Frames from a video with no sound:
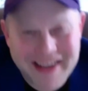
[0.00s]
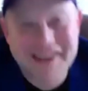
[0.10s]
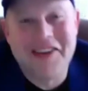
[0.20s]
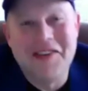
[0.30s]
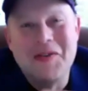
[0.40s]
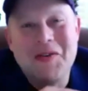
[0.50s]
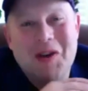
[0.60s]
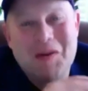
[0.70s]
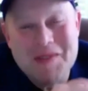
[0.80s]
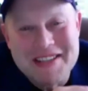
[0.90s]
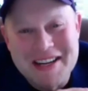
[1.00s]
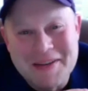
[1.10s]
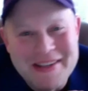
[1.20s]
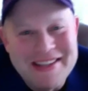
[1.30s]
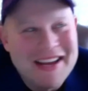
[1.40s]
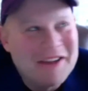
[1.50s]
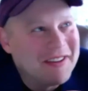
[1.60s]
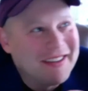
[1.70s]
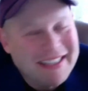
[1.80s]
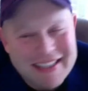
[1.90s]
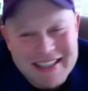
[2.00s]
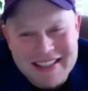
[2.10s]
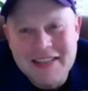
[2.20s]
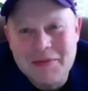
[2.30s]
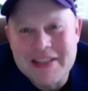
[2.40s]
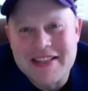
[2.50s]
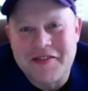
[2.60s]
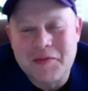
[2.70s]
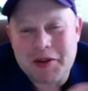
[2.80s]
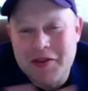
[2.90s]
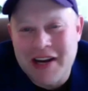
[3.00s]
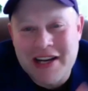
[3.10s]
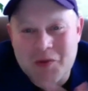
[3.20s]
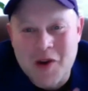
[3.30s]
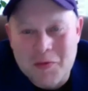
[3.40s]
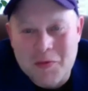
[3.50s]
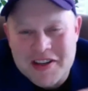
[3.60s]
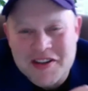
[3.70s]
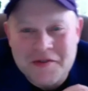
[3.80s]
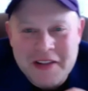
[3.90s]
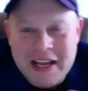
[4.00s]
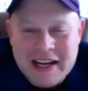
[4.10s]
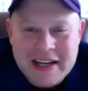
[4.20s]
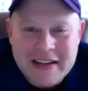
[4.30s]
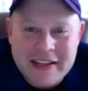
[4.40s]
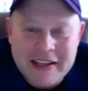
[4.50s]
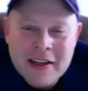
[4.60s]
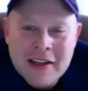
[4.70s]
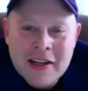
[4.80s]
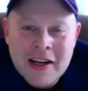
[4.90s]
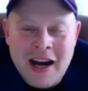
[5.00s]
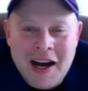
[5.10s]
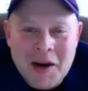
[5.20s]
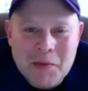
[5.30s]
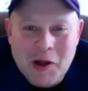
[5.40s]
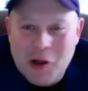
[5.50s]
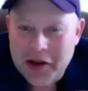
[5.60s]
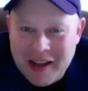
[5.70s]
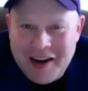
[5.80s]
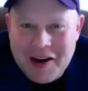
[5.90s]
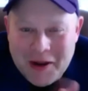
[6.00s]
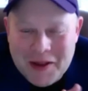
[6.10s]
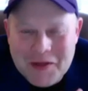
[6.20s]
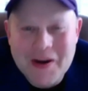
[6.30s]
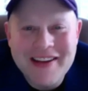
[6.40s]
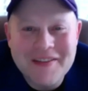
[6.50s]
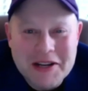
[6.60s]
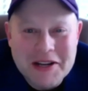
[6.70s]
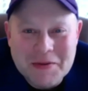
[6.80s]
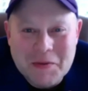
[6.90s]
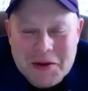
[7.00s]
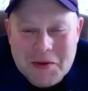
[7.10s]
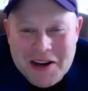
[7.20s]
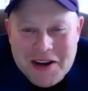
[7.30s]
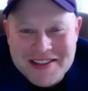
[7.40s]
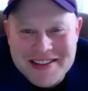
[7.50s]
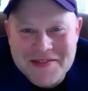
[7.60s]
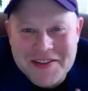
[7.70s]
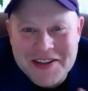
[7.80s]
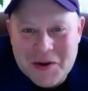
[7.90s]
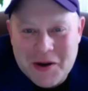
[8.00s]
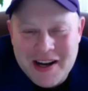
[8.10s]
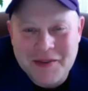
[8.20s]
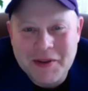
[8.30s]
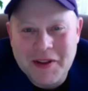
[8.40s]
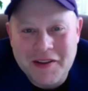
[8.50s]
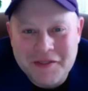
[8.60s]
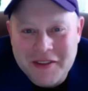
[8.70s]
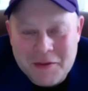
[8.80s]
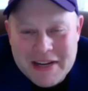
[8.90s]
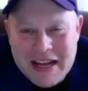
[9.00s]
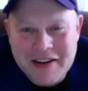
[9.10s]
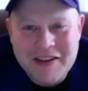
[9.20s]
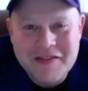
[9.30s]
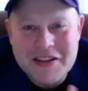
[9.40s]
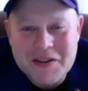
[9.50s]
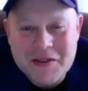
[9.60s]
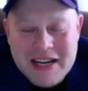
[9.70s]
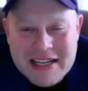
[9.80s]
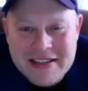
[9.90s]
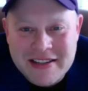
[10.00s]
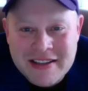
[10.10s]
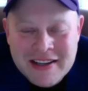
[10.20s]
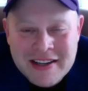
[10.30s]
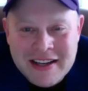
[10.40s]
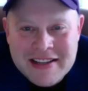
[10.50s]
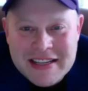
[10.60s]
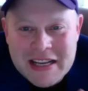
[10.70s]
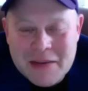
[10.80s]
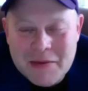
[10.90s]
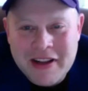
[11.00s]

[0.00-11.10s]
you. New normal is going to be definitely a little bit different, but you guys are well positioned for that kind of thing. Hello to Larry, by the way, when he watches this video. We'd love coming down there to visit you guys and see him and